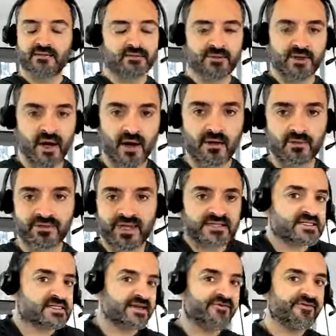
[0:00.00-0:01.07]
No,
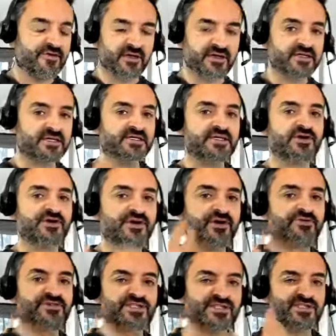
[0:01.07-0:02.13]
that's different. Your
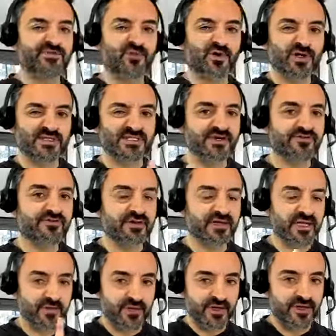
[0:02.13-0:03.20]
nervous system works
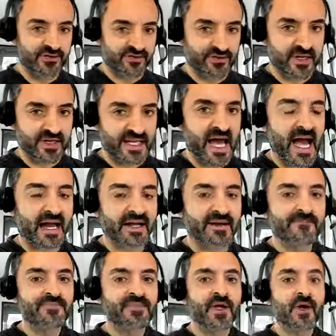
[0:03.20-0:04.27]
differently when you're doing that.
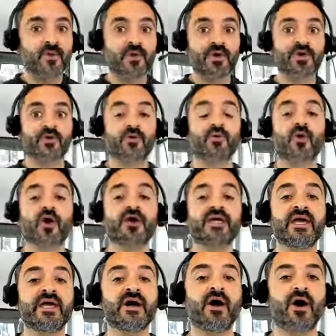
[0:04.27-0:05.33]
When you're
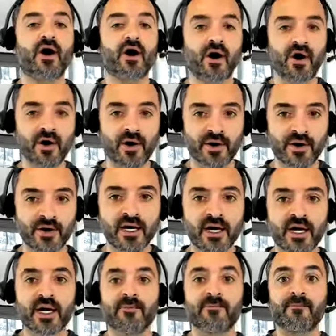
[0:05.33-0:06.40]
working hard
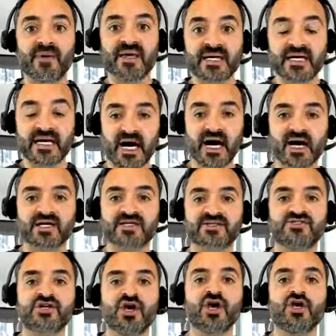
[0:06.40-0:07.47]

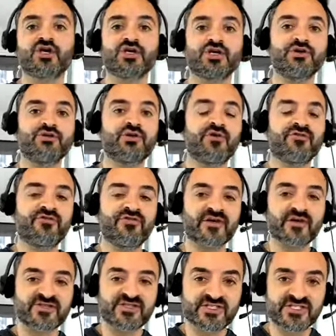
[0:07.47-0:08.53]
because you don't
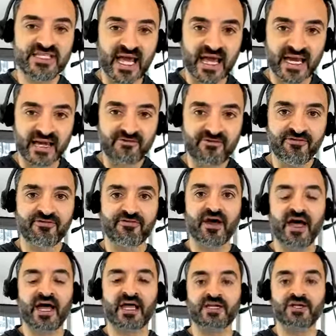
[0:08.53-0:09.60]
feel safe
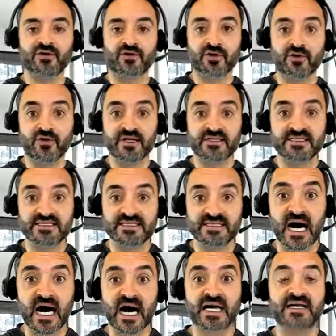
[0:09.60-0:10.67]
and you're going to
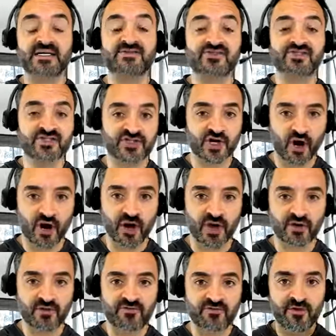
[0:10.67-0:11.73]
die and
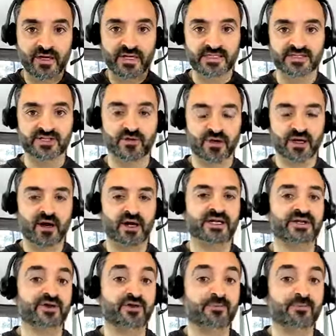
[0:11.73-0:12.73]
starve is going on in your